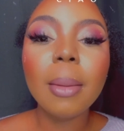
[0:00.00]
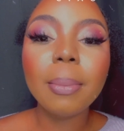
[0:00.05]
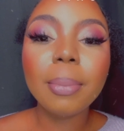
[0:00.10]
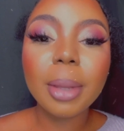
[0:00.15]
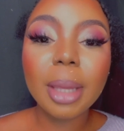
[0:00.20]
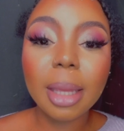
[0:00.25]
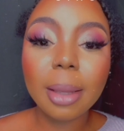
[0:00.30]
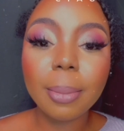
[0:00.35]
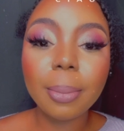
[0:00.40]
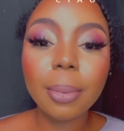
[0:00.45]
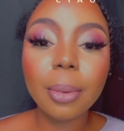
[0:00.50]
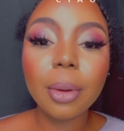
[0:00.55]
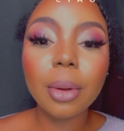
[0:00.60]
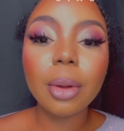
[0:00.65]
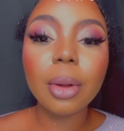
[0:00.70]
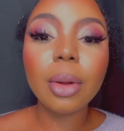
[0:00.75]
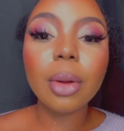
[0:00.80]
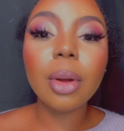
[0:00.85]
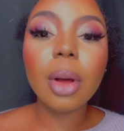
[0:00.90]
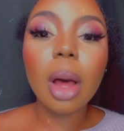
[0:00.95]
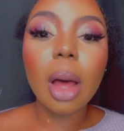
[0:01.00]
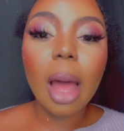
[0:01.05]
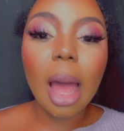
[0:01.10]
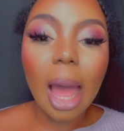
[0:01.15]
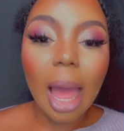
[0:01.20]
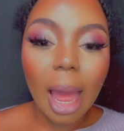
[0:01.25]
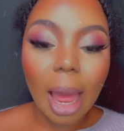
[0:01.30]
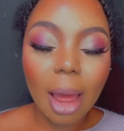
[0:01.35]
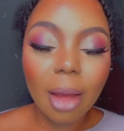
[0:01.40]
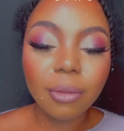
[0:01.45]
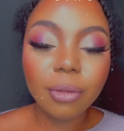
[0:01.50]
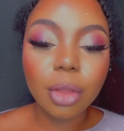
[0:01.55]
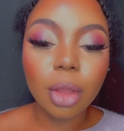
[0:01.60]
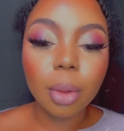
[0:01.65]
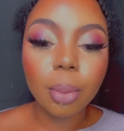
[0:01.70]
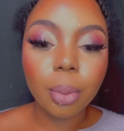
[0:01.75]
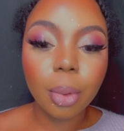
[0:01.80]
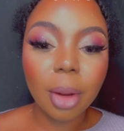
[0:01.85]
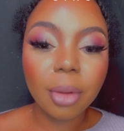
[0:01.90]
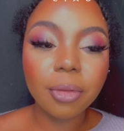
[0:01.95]
People have
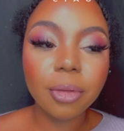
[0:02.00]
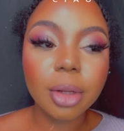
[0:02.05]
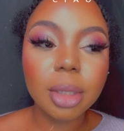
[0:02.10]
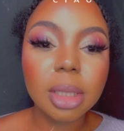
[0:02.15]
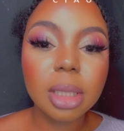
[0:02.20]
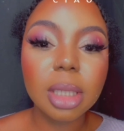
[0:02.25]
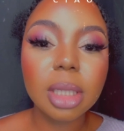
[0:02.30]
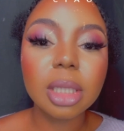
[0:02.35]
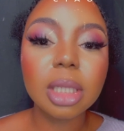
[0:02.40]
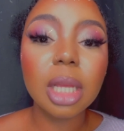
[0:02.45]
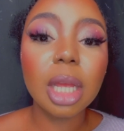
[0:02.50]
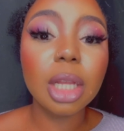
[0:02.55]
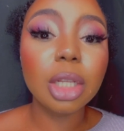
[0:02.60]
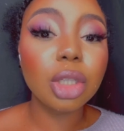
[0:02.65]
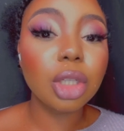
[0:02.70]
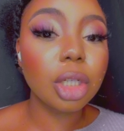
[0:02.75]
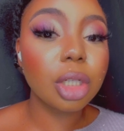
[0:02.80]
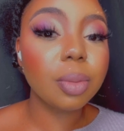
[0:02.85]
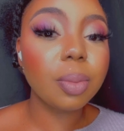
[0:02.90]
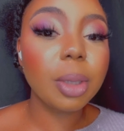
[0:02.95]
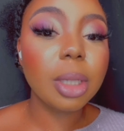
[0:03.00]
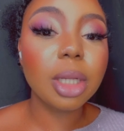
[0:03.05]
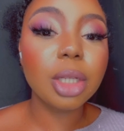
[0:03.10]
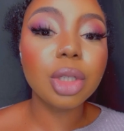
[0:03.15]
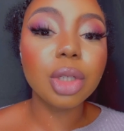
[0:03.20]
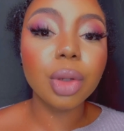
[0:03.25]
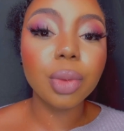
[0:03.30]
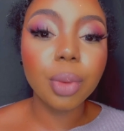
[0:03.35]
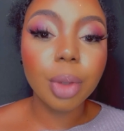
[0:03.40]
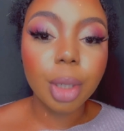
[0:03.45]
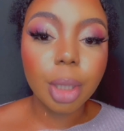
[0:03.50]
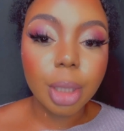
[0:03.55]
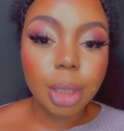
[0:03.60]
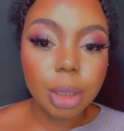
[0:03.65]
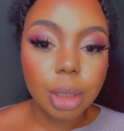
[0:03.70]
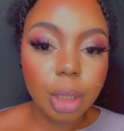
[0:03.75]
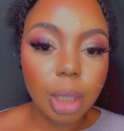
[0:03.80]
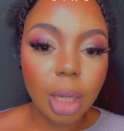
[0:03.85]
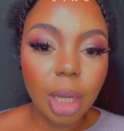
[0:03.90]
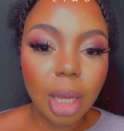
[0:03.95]
their preferences, and just because your work
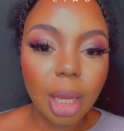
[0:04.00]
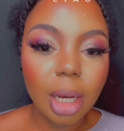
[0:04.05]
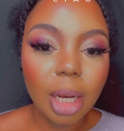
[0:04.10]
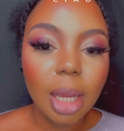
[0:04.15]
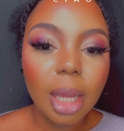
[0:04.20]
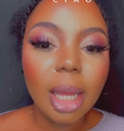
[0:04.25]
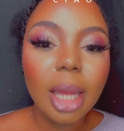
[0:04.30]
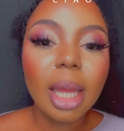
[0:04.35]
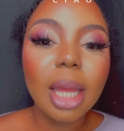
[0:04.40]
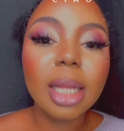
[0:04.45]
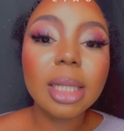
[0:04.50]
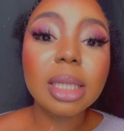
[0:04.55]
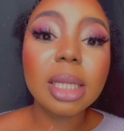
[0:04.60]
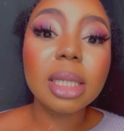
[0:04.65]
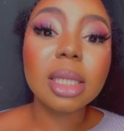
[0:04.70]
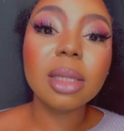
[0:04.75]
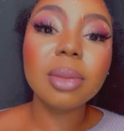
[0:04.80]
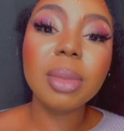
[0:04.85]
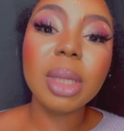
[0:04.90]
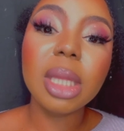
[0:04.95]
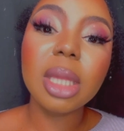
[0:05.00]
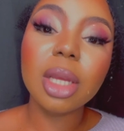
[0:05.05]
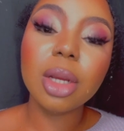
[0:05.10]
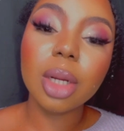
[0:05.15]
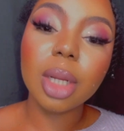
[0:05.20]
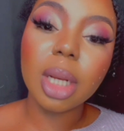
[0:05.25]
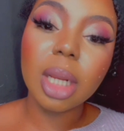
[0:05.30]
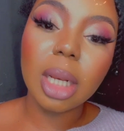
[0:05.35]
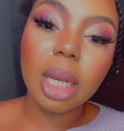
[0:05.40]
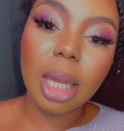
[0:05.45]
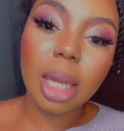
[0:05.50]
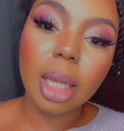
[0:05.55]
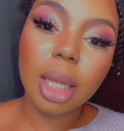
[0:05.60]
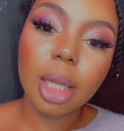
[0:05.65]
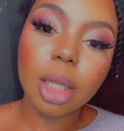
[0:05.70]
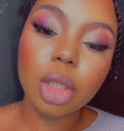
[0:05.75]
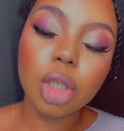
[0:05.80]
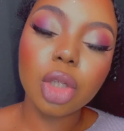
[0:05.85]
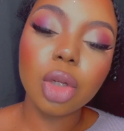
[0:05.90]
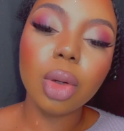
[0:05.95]
is good, it doesn't mean they're gonna like
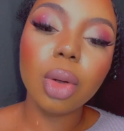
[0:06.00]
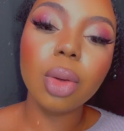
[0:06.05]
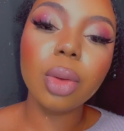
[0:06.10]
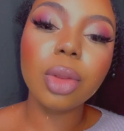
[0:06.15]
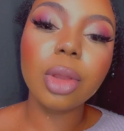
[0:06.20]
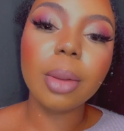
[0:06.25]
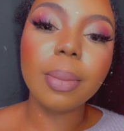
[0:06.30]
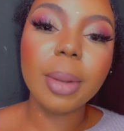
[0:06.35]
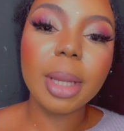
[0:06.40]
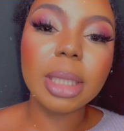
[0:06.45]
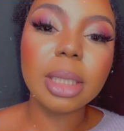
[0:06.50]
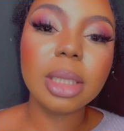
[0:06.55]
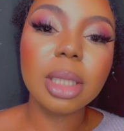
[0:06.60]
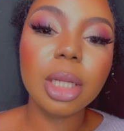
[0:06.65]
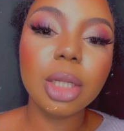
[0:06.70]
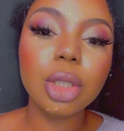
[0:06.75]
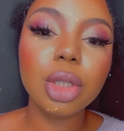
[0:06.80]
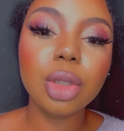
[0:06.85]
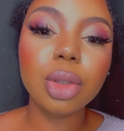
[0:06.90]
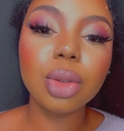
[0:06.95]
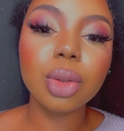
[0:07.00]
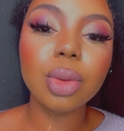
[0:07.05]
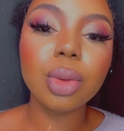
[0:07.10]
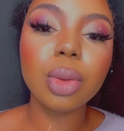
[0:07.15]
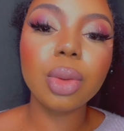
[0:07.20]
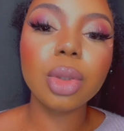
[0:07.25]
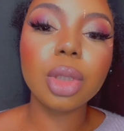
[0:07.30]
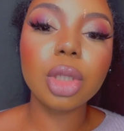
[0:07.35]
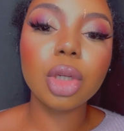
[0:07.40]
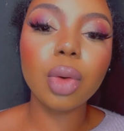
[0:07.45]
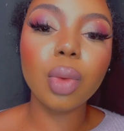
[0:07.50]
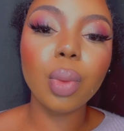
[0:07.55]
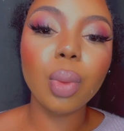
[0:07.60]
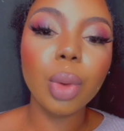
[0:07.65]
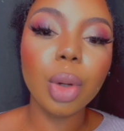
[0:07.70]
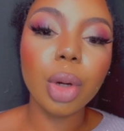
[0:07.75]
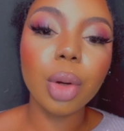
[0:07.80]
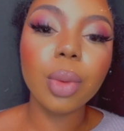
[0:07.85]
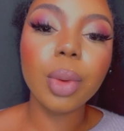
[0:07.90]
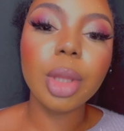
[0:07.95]
it. So, the best thing to do to
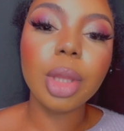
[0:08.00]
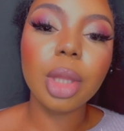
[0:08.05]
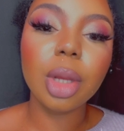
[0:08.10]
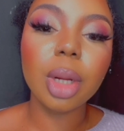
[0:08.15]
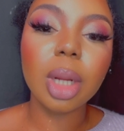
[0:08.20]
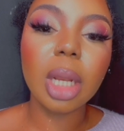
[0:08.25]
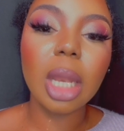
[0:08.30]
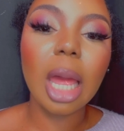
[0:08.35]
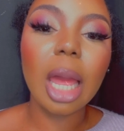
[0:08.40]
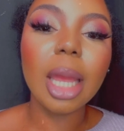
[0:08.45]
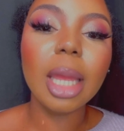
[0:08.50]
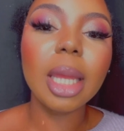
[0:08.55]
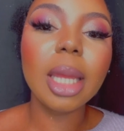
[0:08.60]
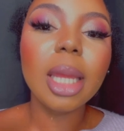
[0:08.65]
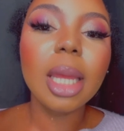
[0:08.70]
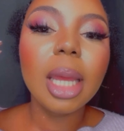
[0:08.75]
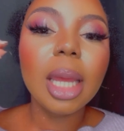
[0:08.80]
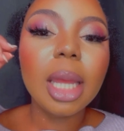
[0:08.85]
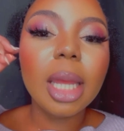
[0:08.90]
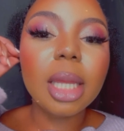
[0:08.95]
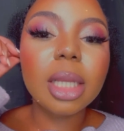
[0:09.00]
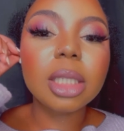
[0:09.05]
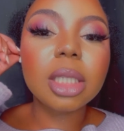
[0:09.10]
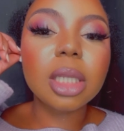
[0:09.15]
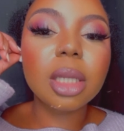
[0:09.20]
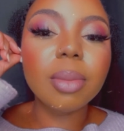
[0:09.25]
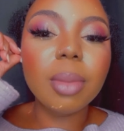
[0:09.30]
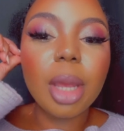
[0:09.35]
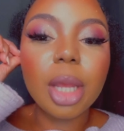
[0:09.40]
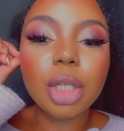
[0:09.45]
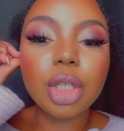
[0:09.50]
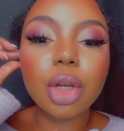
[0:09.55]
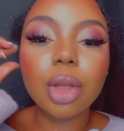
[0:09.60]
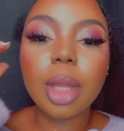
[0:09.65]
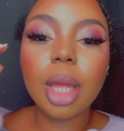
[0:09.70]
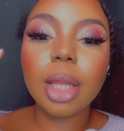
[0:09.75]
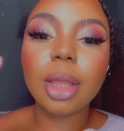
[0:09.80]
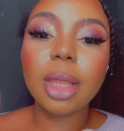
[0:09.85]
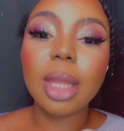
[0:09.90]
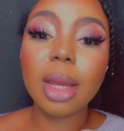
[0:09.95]
work with your client is to make sure
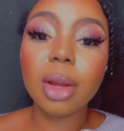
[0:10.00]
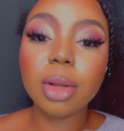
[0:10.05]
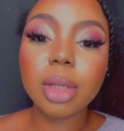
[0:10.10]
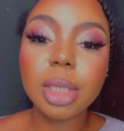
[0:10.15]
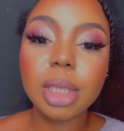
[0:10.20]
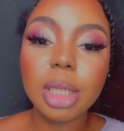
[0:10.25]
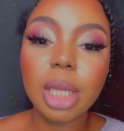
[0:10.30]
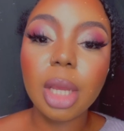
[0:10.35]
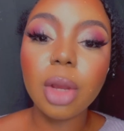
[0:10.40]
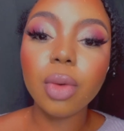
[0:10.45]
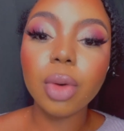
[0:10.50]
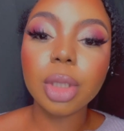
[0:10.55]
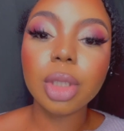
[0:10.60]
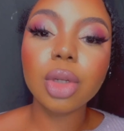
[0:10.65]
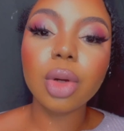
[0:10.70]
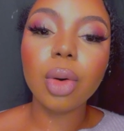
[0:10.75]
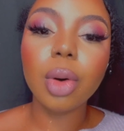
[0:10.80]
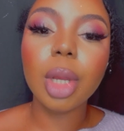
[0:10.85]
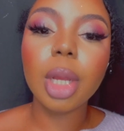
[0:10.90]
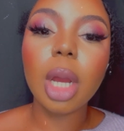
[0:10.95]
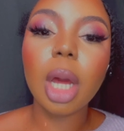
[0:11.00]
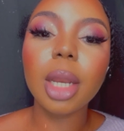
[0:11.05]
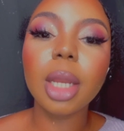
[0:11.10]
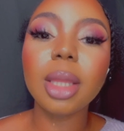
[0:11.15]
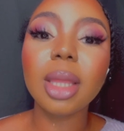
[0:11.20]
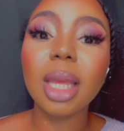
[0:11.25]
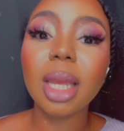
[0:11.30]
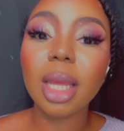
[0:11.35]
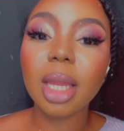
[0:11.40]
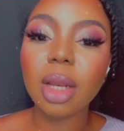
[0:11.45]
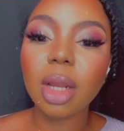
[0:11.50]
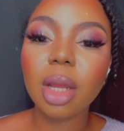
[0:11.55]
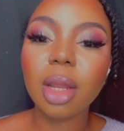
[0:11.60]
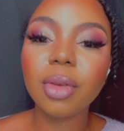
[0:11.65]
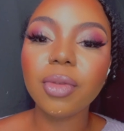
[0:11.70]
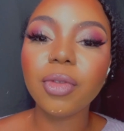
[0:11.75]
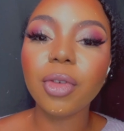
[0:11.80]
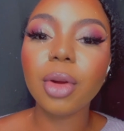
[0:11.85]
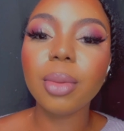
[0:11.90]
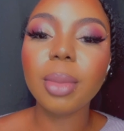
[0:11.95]
that they're seeing what's going on and they can
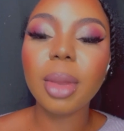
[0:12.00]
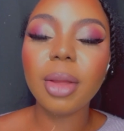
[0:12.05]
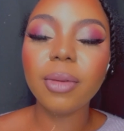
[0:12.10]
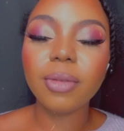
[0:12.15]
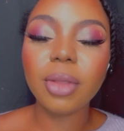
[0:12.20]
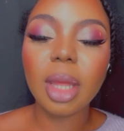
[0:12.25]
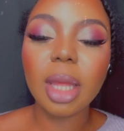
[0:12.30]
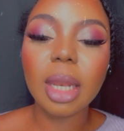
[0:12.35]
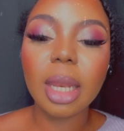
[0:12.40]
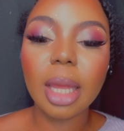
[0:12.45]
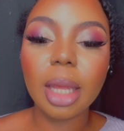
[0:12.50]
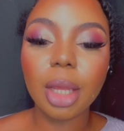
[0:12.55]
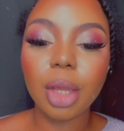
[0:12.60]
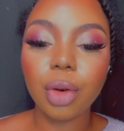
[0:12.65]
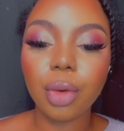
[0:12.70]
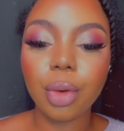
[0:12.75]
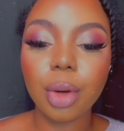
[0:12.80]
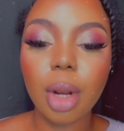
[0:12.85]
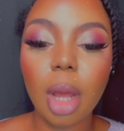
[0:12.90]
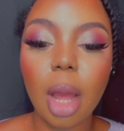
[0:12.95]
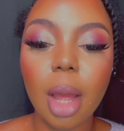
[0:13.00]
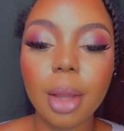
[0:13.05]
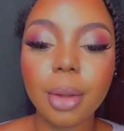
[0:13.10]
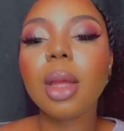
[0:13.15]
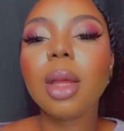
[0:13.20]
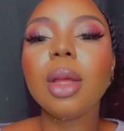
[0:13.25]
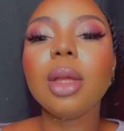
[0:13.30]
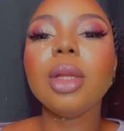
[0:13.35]
confirm if they like it or not.